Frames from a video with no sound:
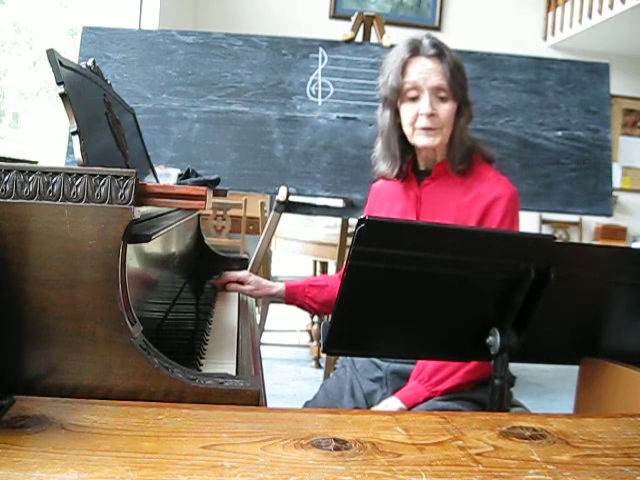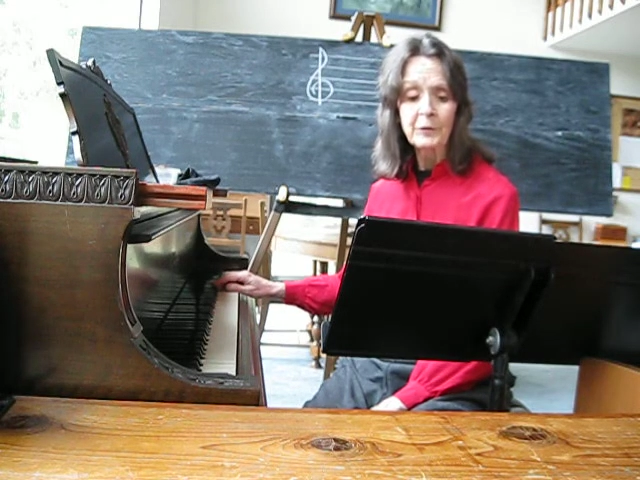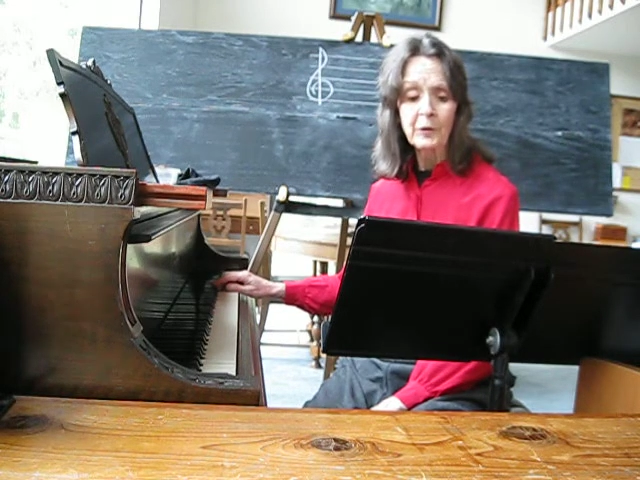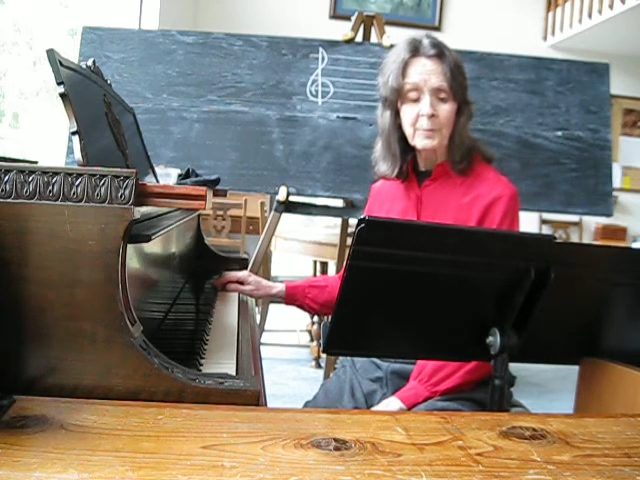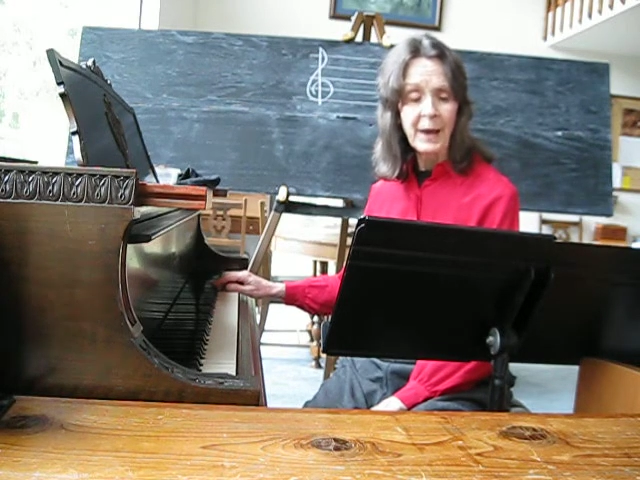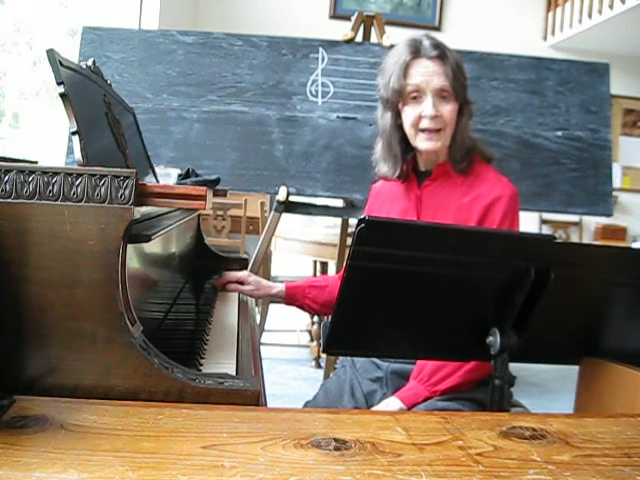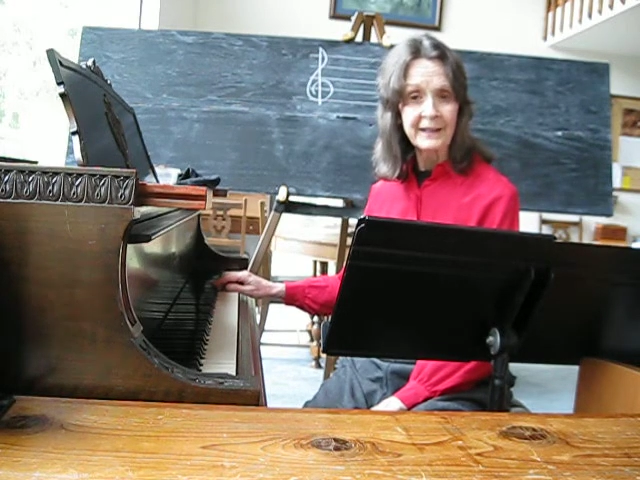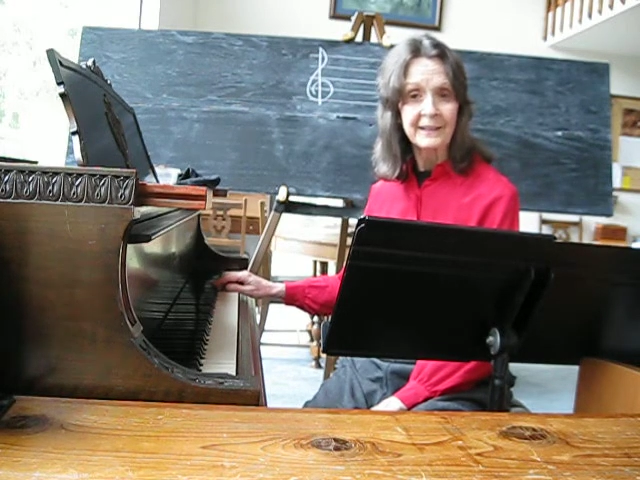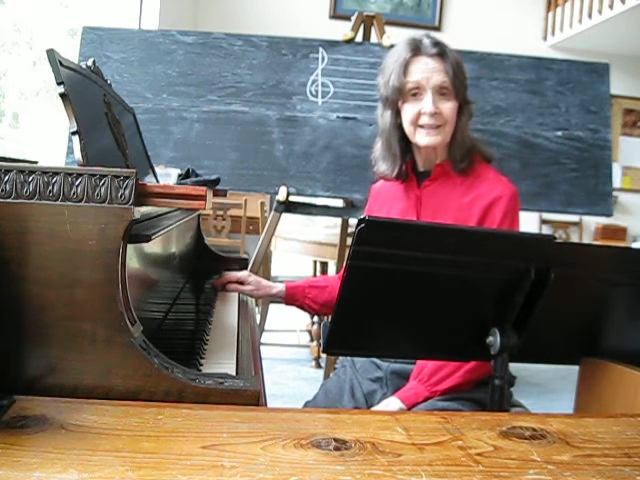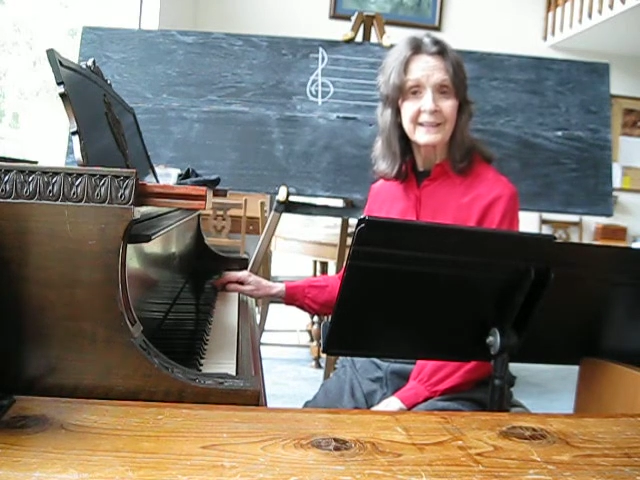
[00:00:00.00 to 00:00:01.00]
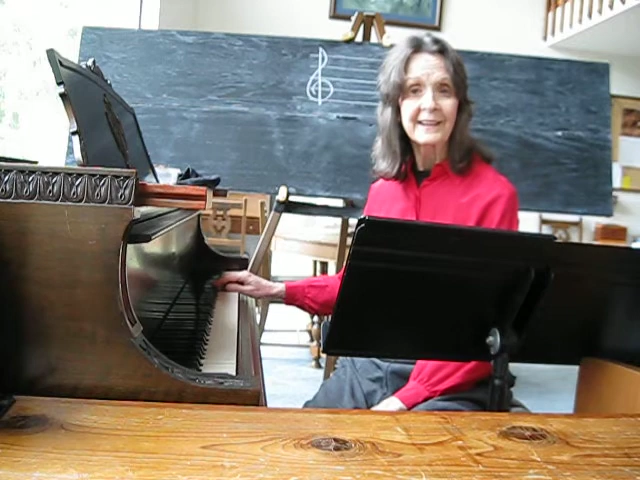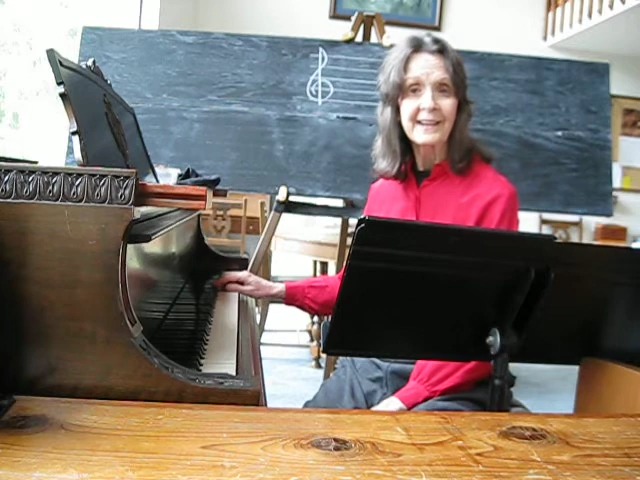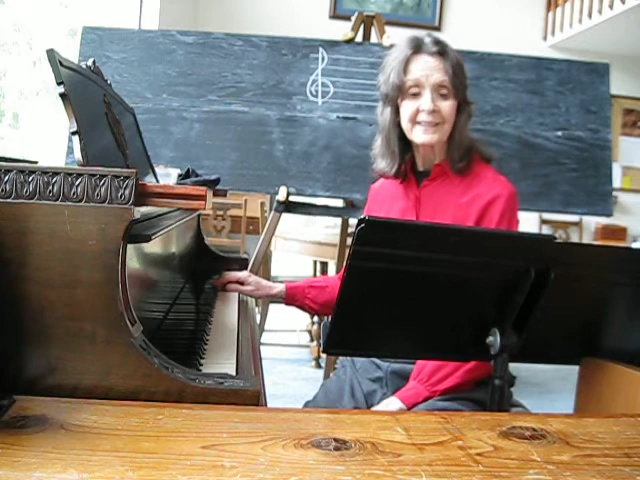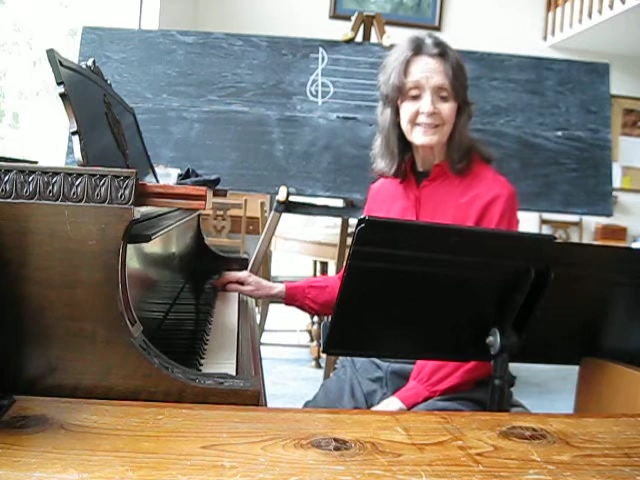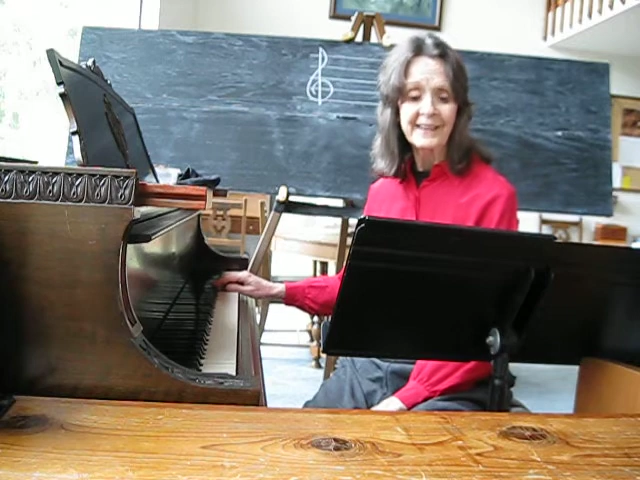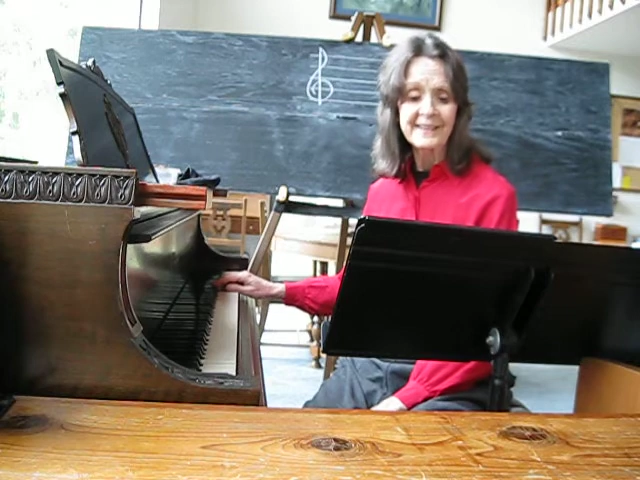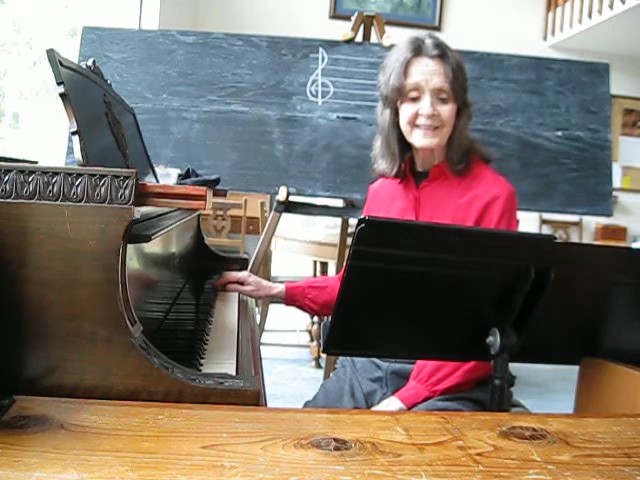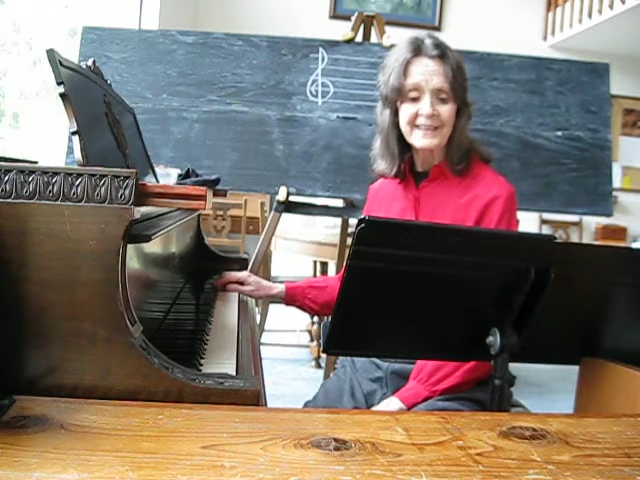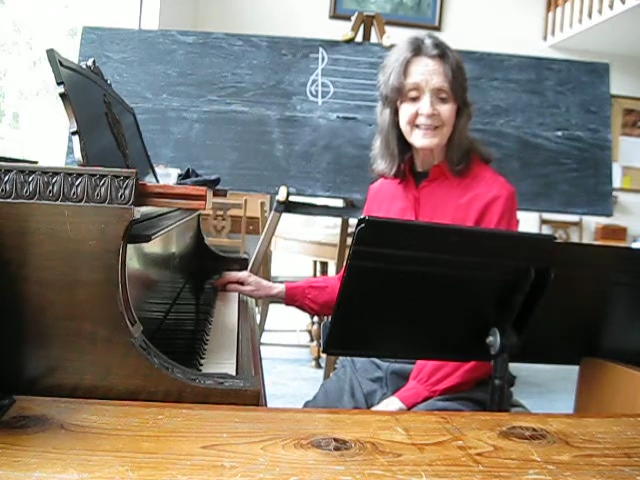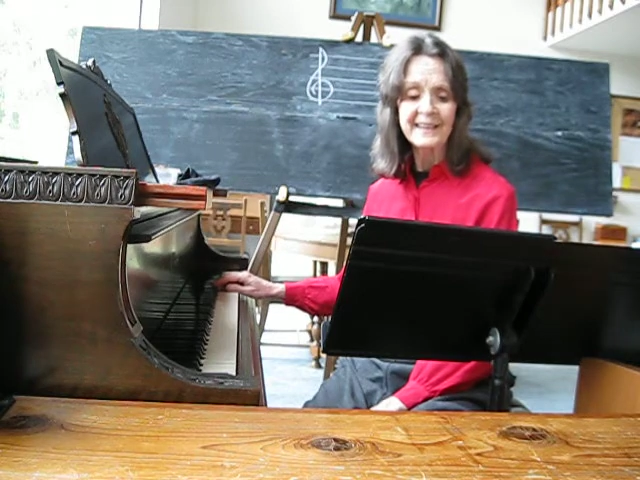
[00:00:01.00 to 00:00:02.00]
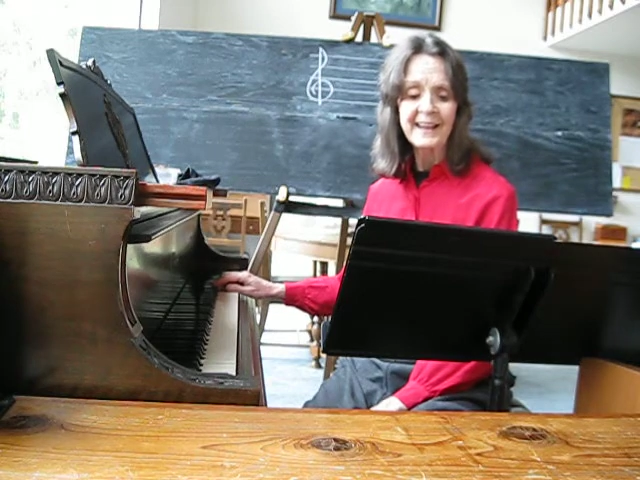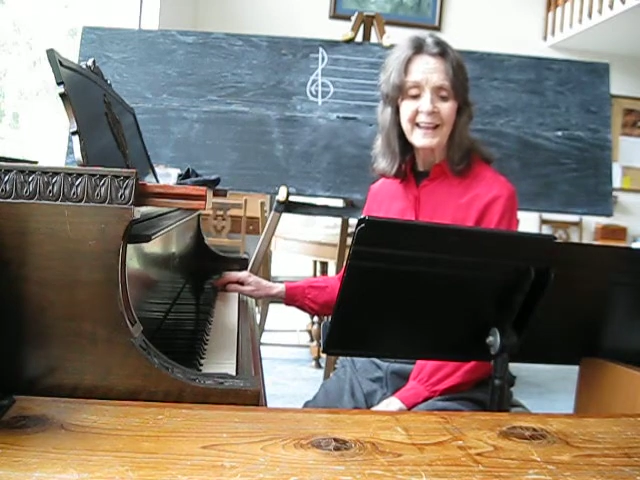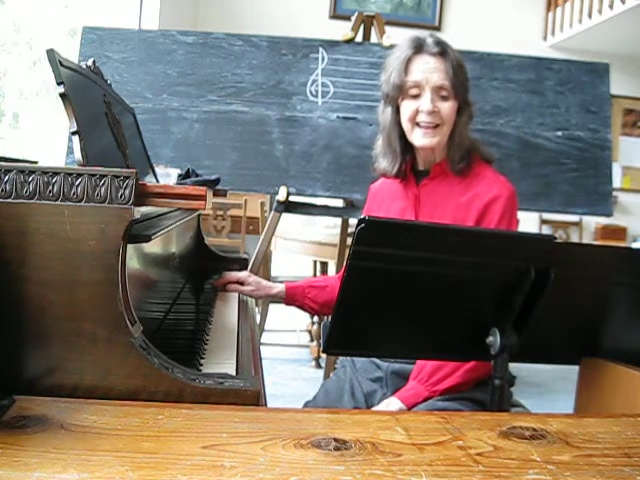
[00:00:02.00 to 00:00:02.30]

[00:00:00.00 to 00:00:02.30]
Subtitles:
chromatic, ascending,